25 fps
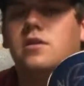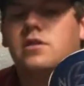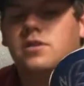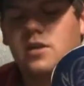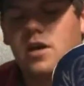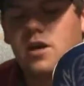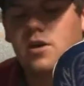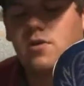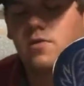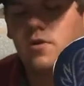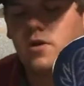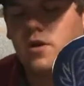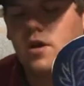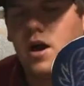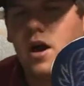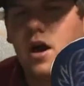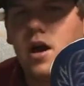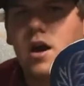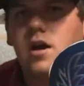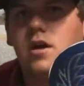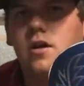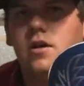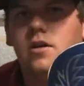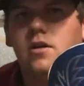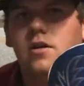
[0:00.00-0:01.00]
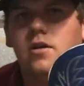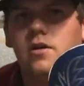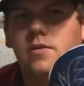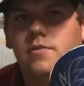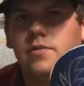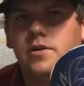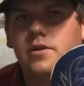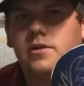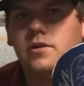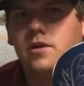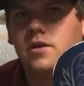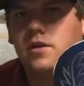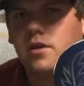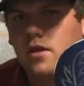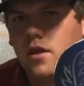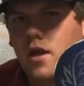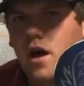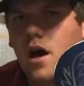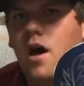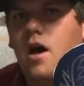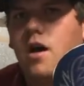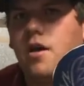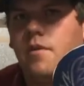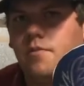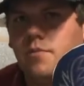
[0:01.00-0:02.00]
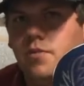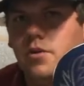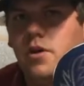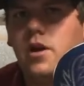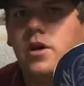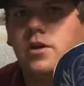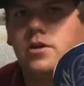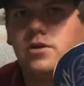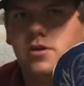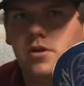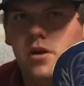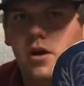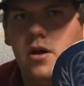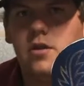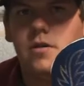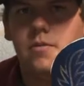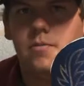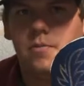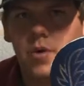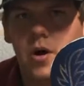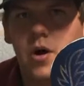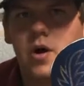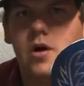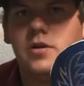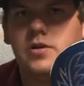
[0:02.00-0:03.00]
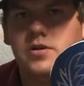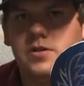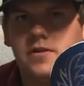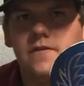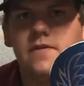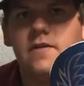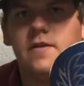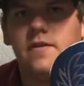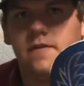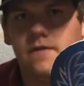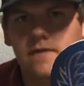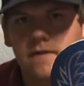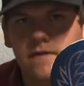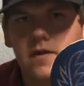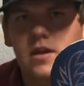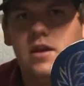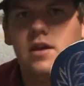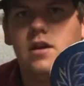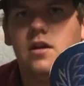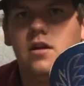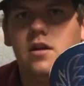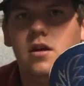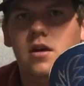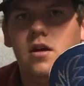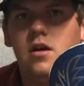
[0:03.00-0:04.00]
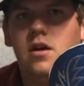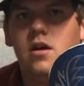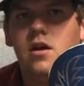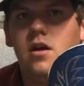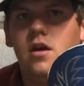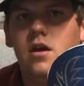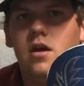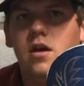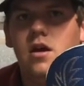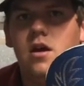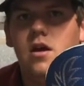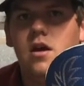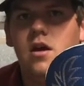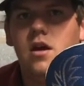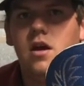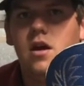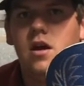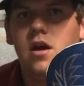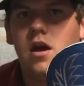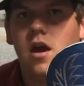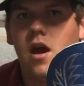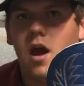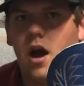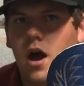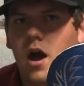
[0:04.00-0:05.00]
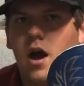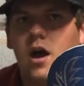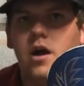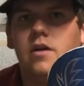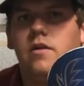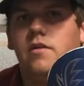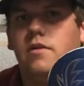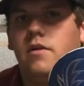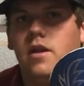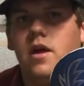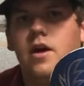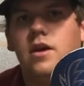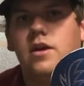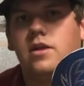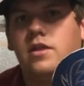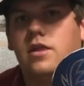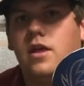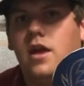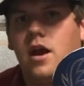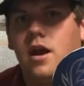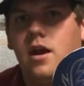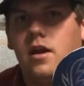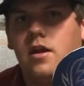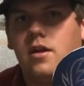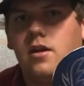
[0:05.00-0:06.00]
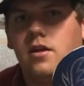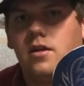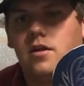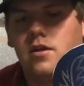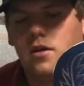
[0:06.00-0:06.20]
It's like wearing a high heel. It puts a lot of pressure on the balls of your feet. I don't like that.